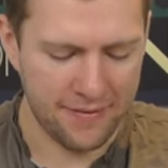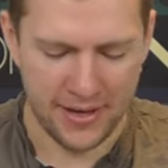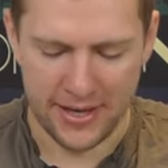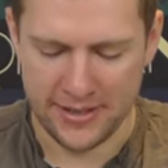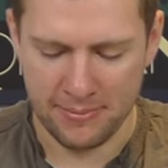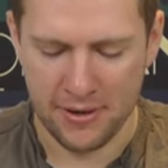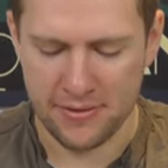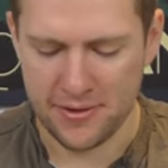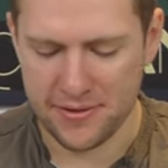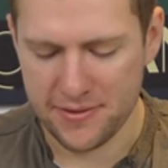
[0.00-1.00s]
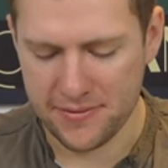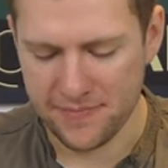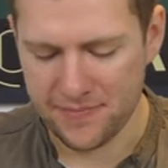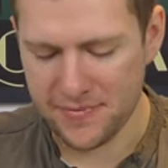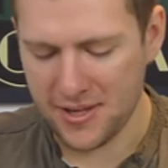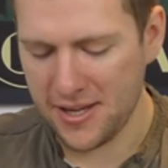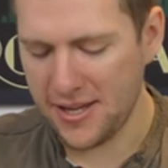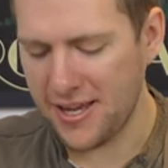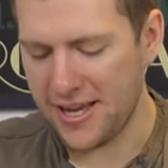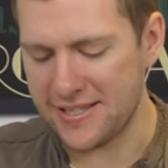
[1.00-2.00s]
it is a bonus.
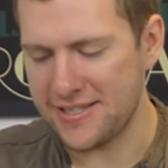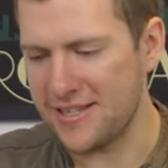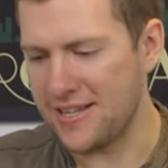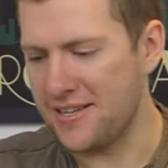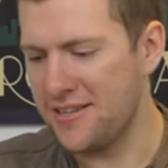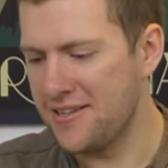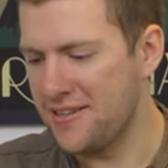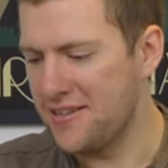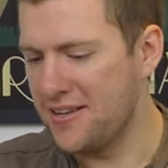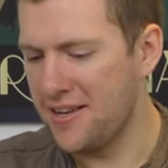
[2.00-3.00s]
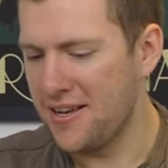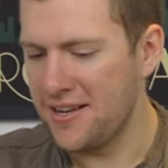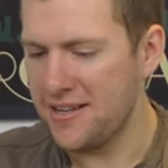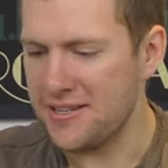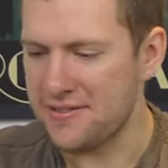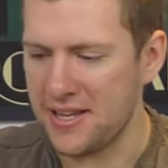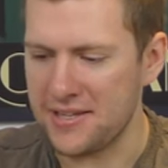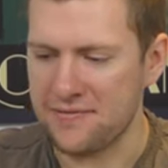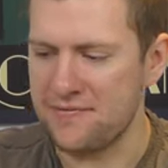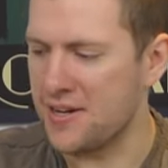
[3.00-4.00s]
It's the, it's
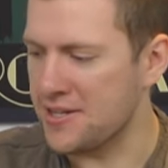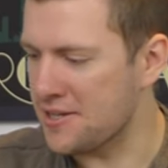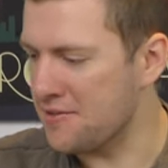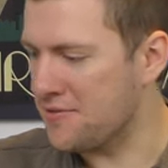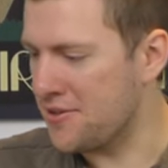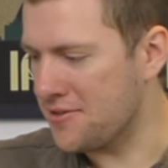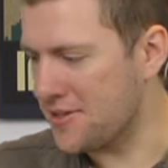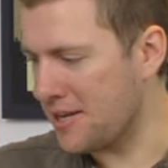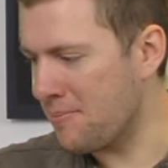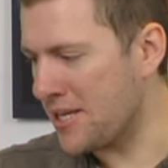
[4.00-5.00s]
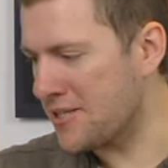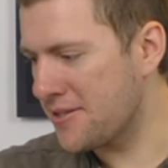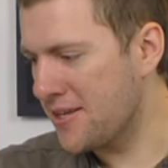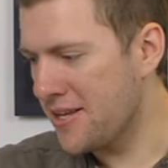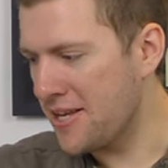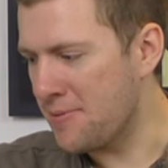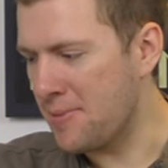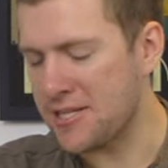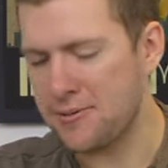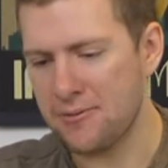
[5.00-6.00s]
it's very confusing. It makes it
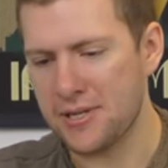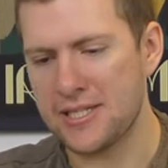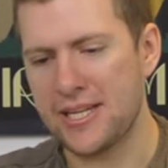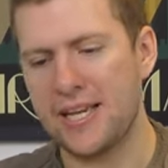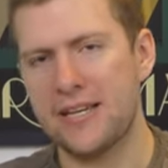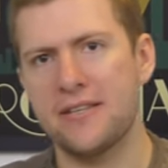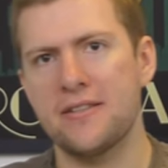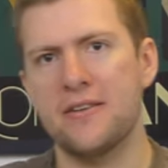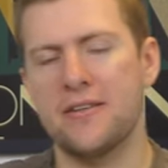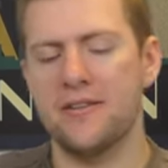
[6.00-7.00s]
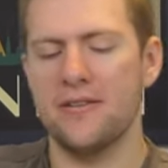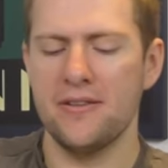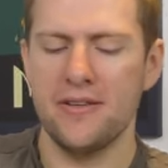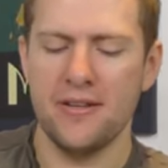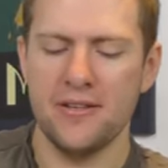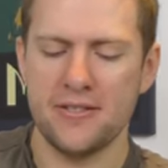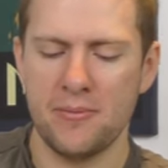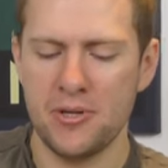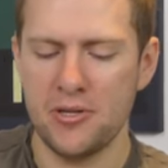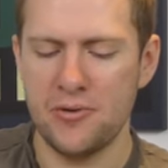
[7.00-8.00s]
makes me want to take like
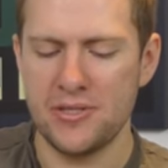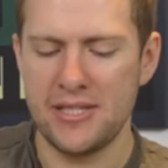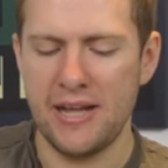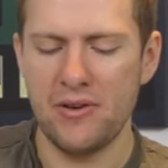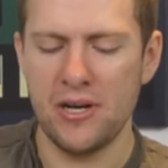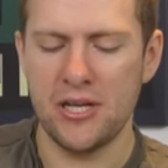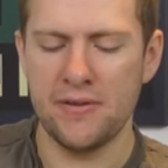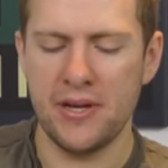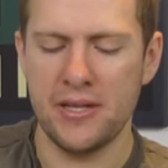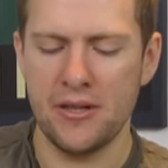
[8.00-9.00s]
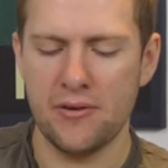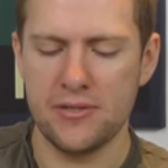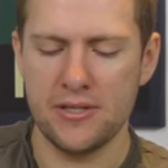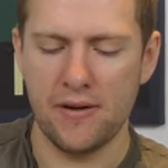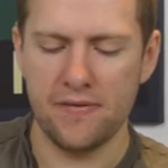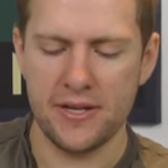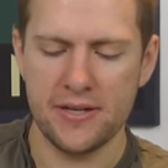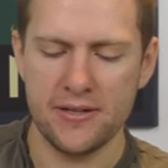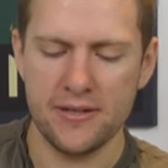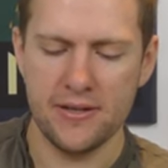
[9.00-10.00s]
someone who has never heard of it and knows
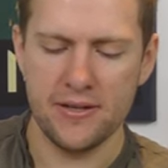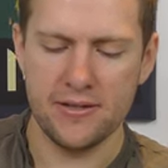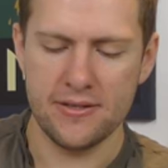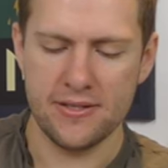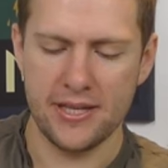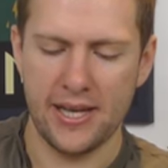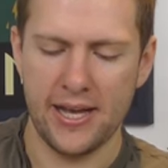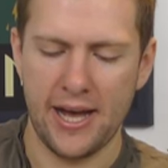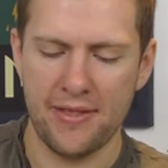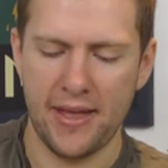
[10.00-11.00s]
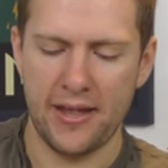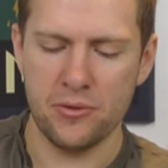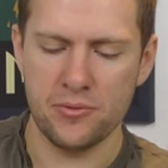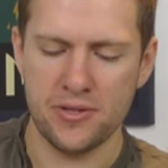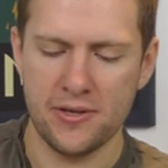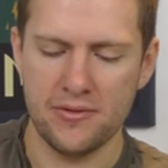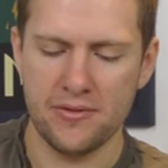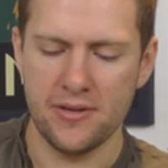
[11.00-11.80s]
nothing to see it, and then also